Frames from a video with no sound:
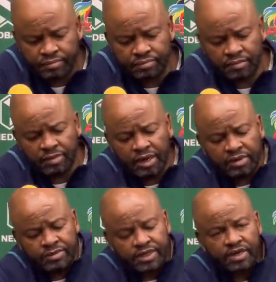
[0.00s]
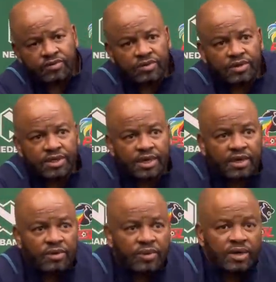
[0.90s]
Maybe let me start with the
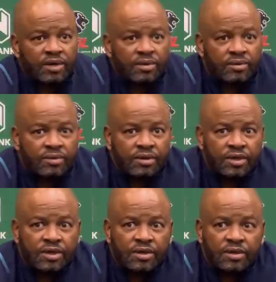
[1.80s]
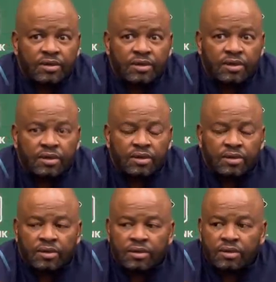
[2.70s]
second one.
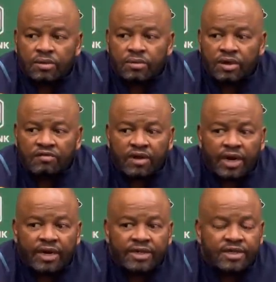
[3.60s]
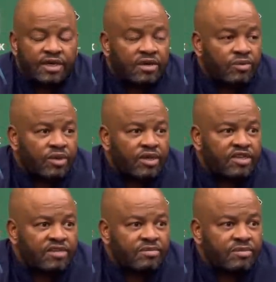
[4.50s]
We have an understanding with the
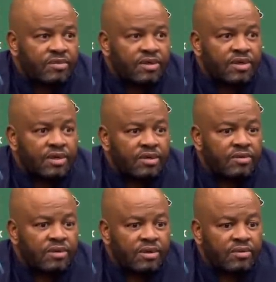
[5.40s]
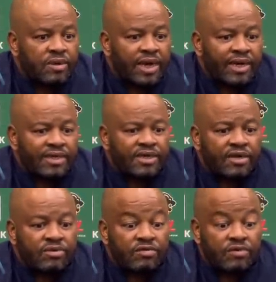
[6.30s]
team. We
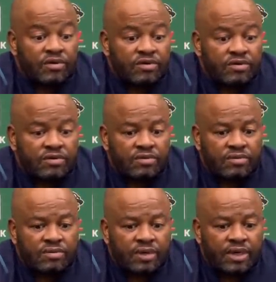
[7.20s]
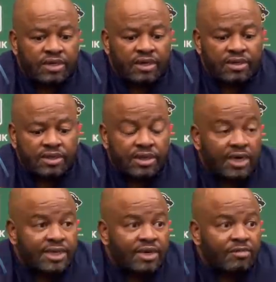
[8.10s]
understand we've got quite a
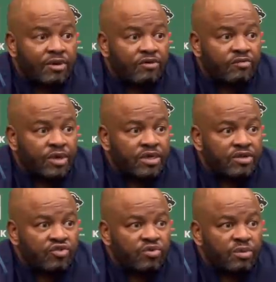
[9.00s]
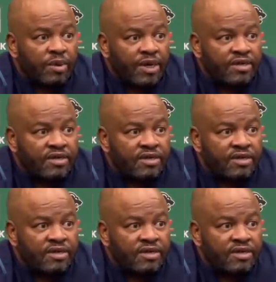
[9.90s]
serious number of matches to be played,